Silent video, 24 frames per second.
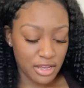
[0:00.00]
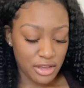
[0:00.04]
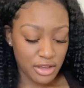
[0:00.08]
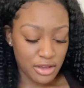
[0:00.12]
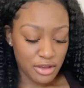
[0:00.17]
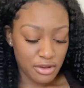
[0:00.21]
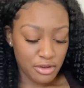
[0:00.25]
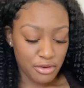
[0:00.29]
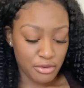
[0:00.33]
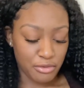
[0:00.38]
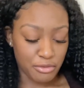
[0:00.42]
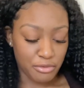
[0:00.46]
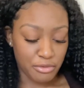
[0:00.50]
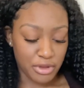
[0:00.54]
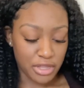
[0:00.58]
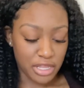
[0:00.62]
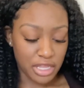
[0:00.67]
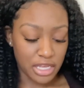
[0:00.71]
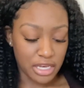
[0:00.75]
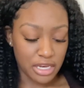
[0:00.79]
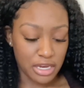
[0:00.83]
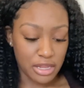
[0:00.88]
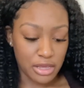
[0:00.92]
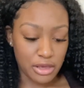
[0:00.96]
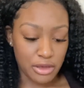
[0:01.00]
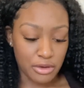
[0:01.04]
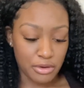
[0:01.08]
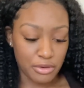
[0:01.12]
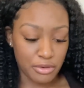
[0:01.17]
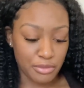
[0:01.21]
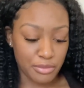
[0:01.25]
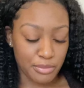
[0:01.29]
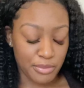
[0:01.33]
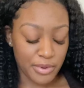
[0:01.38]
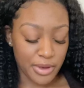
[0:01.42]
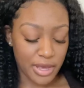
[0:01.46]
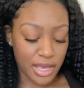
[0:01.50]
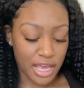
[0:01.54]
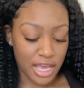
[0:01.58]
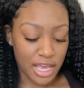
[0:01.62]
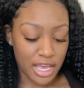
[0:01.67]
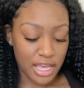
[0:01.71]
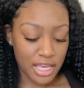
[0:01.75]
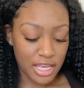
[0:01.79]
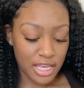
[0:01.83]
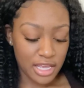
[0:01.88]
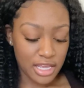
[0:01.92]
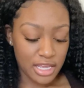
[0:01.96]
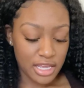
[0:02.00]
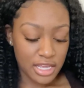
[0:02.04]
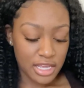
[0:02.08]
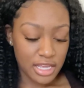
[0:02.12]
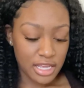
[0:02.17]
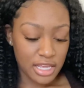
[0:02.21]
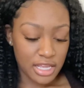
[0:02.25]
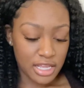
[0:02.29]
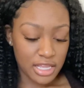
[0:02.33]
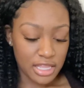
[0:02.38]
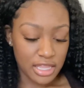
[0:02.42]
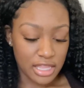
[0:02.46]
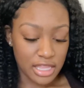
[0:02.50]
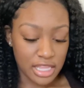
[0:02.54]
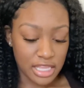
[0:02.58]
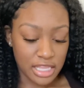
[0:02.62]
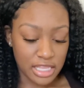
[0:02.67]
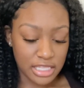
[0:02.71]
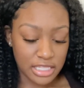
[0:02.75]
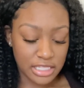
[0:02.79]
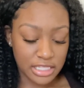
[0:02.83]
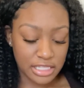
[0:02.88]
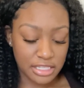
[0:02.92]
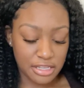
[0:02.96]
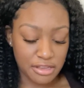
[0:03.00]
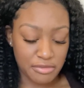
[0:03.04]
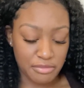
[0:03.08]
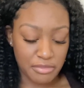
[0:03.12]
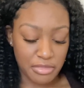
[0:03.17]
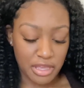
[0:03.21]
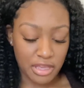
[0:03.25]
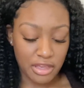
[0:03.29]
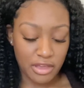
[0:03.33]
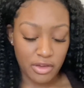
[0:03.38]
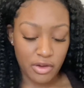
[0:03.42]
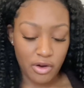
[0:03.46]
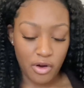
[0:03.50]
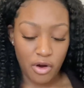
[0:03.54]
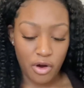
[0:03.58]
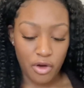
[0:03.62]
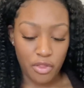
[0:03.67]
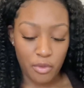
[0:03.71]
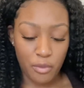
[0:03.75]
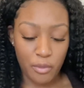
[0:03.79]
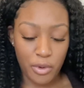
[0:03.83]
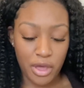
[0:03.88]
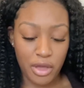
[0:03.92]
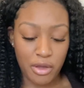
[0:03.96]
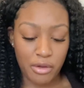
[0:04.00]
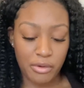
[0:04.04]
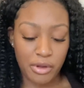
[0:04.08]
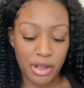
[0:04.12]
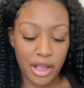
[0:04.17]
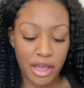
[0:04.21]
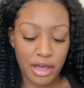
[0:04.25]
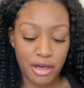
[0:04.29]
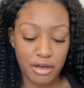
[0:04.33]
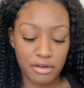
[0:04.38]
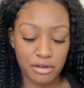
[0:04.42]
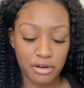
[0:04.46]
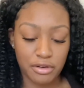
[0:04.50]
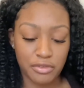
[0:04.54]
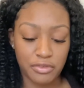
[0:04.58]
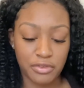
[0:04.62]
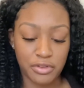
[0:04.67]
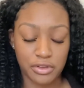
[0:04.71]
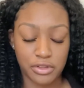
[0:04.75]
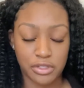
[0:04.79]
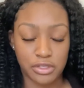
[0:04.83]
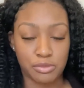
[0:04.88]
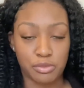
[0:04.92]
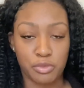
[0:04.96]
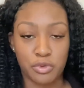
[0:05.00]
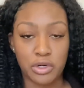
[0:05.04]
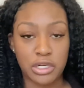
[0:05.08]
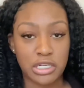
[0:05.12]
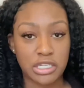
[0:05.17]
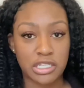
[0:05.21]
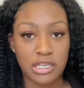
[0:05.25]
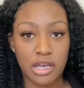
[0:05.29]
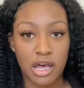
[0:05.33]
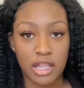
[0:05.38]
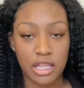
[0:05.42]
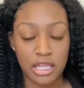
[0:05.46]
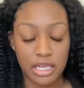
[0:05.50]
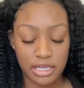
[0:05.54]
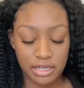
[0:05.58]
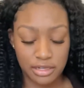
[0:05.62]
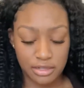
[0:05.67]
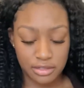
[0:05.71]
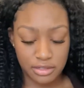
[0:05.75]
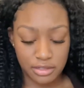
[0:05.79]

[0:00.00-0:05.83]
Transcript: really new, but this to me all the way around feels more solid.